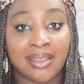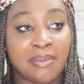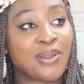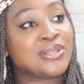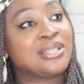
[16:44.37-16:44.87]

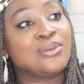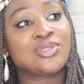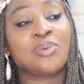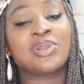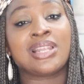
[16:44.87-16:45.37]
because he
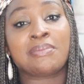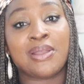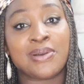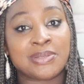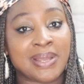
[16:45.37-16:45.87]
looks so much like my
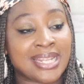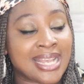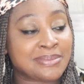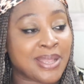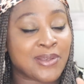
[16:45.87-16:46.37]
husband. He
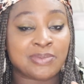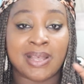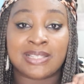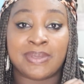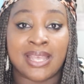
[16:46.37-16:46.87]
has my
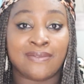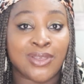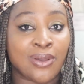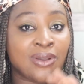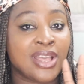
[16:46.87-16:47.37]
husband's
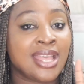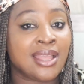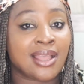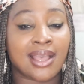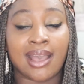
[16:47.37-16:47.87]
behavior,
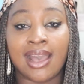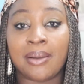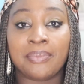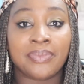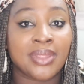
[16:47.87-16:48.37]

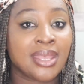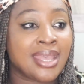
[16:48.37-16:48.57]
calm,